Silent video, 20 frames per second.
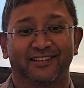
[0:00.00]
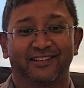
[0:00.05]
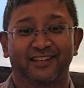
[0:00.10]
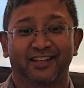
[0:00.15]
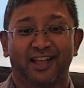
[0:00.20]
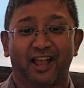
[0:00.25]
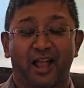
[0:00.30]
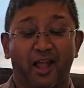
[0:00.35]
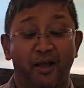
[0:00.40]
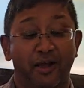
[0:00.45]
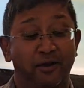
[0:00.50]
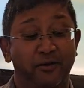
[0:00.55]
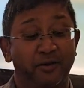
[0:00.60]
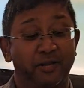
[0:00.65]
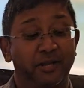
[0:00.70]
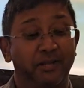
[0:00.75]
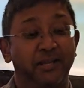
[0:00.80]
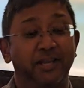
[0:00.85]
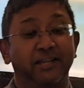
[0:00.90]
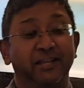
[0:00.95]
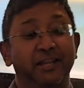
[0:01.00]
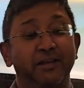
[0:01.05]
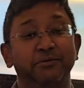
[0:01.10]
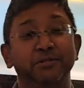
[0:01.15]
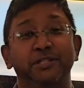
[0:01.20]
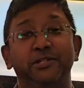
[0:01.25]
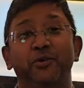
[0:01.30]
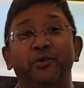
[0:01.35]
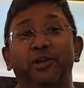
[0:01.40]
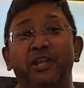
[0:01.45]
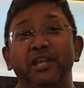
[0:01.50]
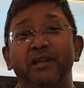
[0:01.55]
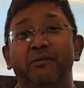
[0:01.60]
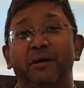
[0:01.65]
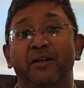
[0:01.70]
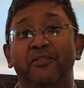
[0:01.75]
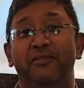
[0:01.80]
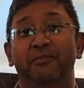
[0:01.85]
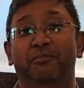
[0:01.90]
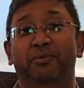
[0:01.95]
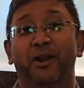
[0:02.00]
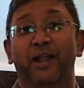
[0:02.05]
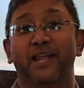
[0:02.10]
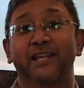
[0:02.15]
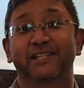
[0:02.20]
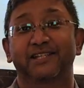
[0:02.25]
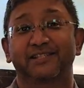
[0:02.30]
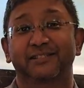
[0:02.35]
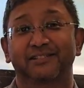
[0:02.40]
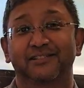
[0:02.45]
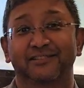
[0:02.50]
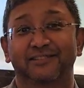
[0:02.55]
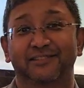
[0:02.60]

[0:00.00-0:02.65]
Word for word: Oh, he, he was talking about the bread.